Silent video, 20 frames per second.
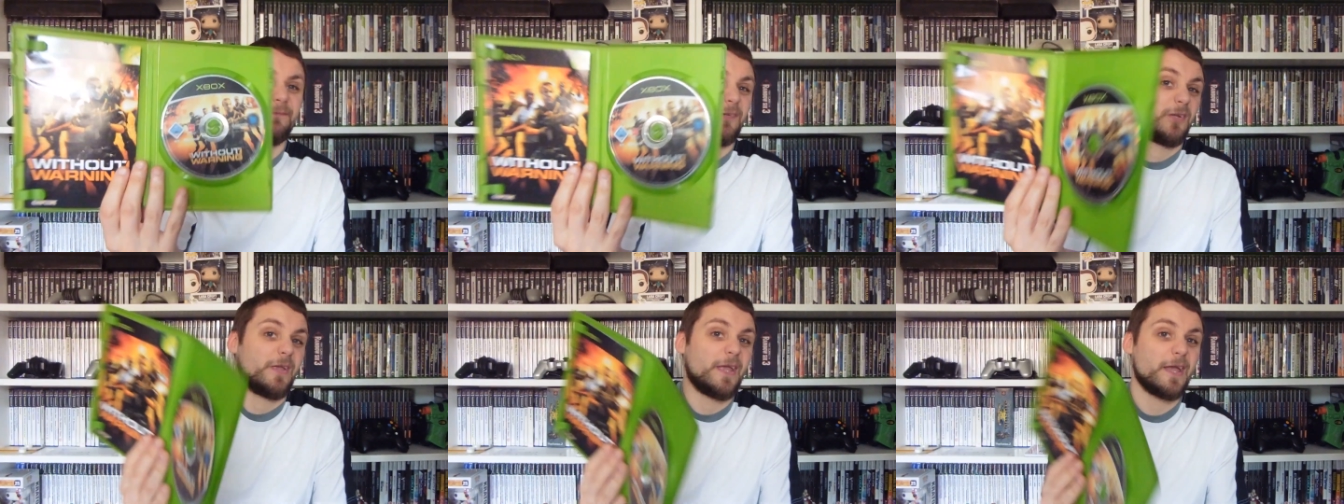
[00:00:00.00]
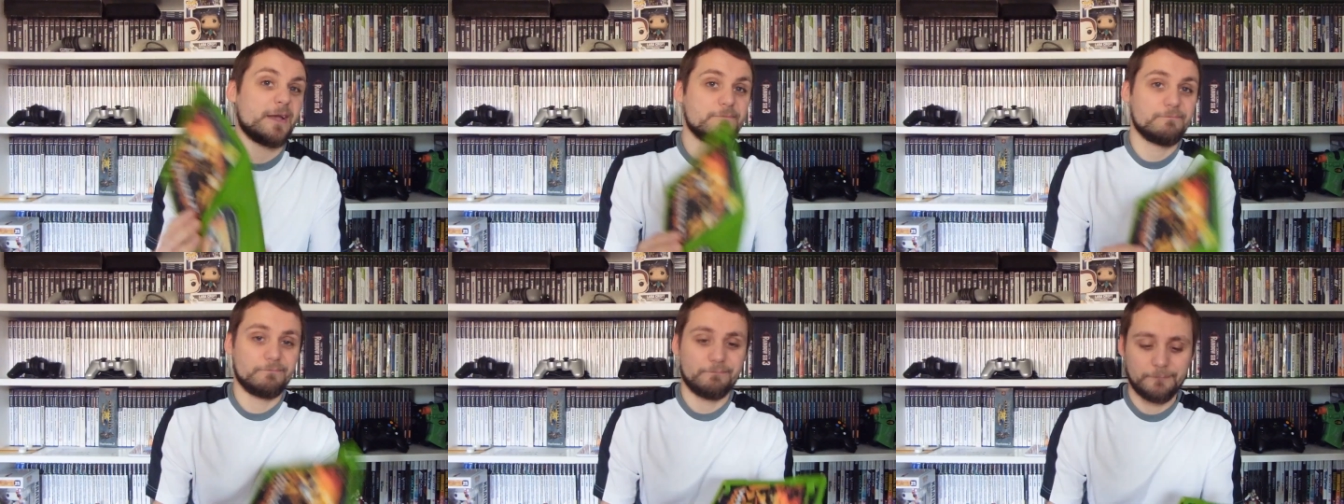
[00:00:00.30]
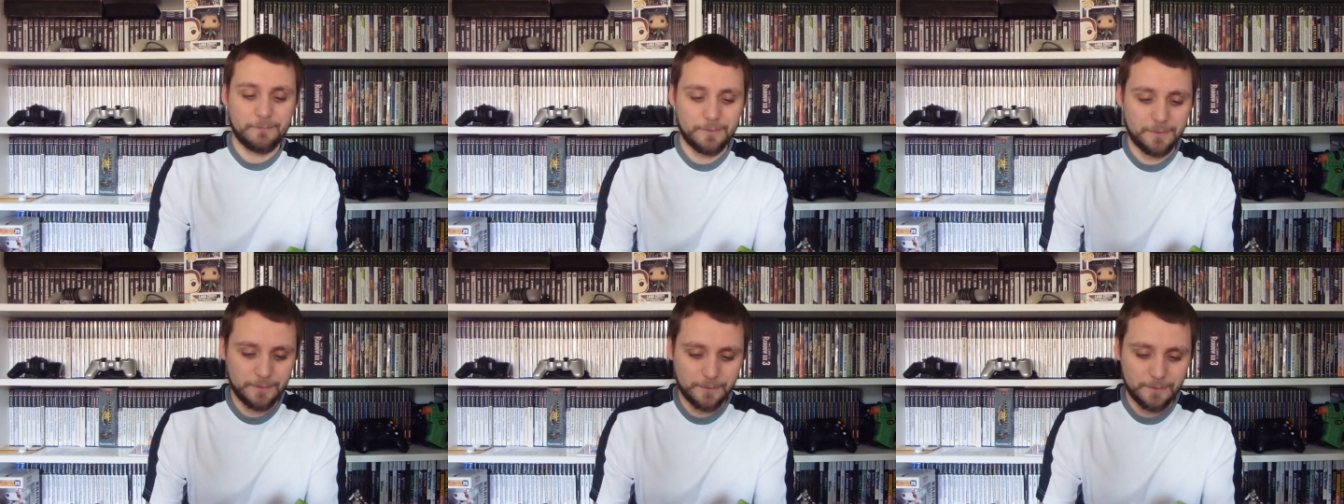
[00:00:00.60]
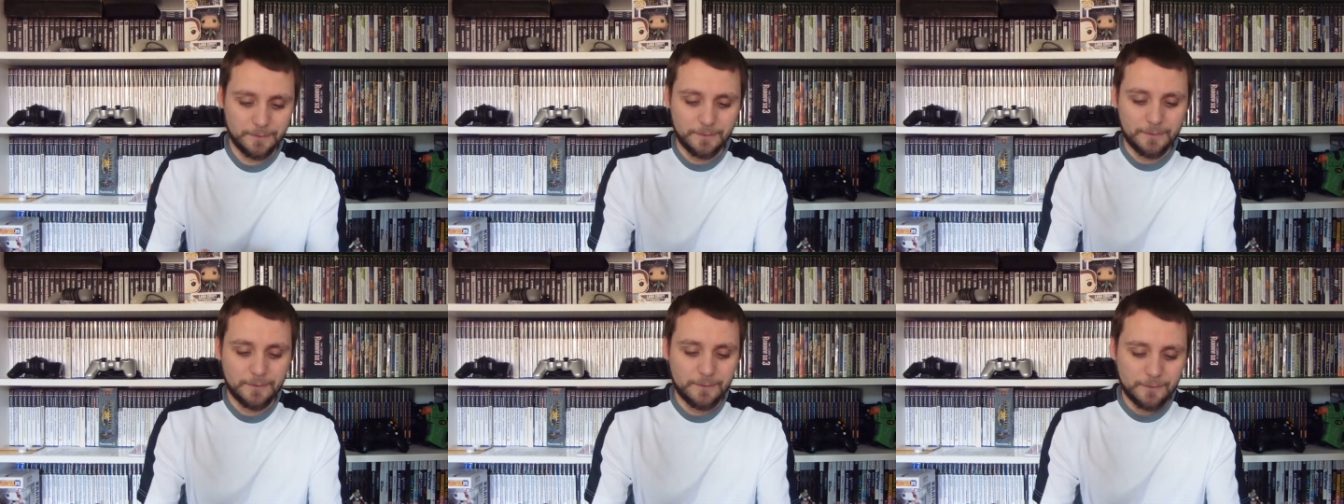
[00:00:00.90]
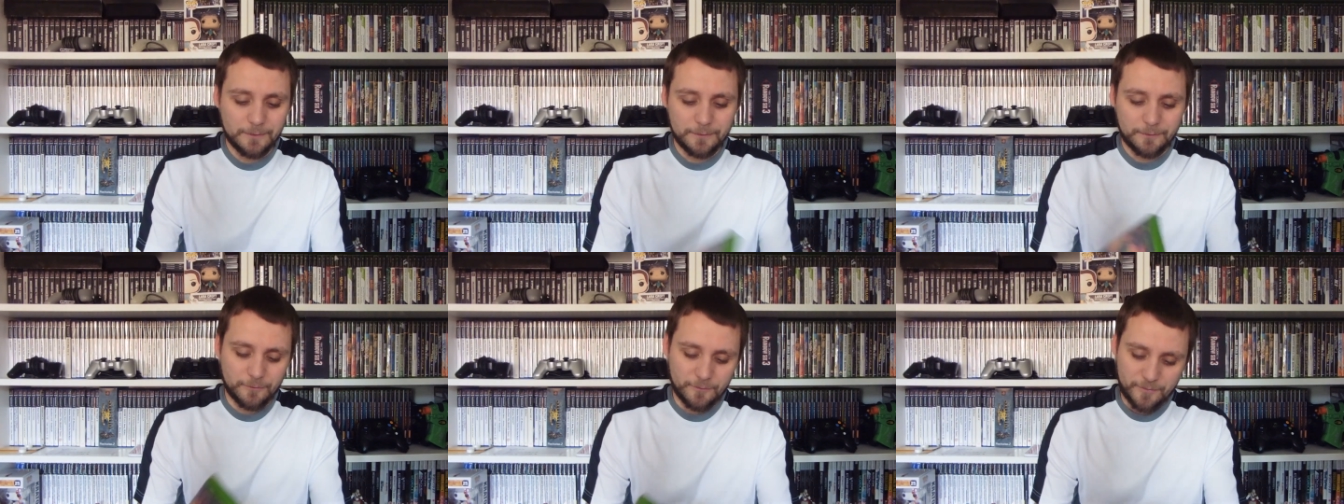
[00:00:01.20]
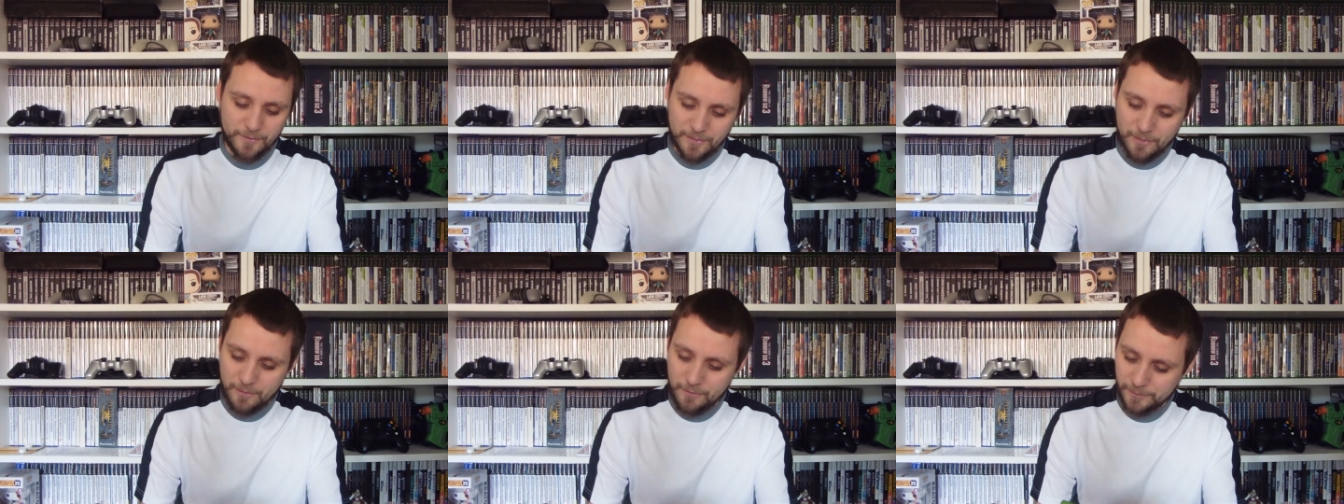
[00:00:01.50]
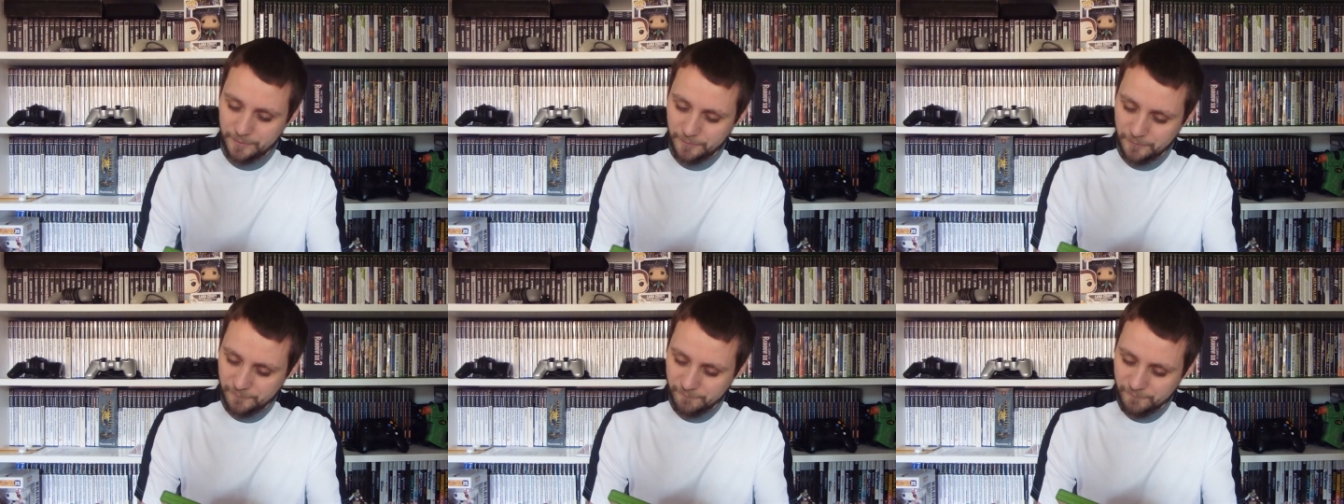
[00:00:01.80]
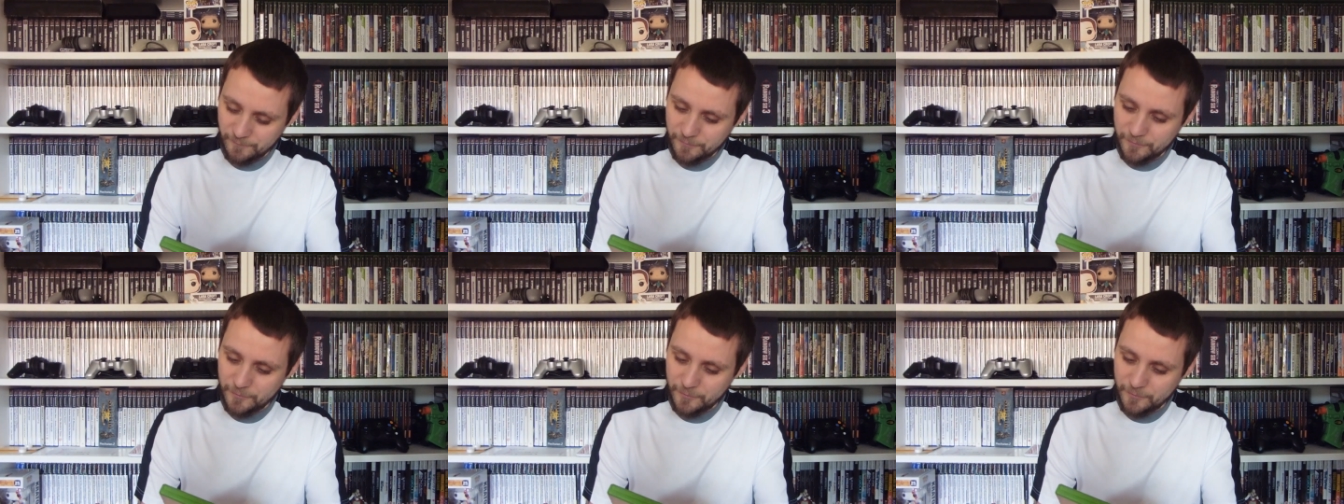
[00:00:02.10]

yeah, another kind of